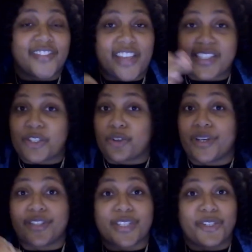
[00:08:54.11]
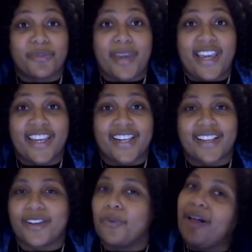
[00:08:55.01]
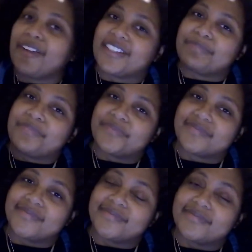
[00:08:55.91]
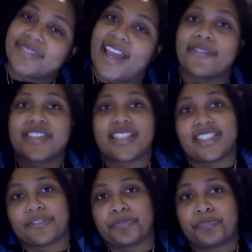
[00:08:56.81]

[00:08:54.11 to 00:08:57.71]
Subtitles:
that's a choice that you made. Welcome. Have a seat.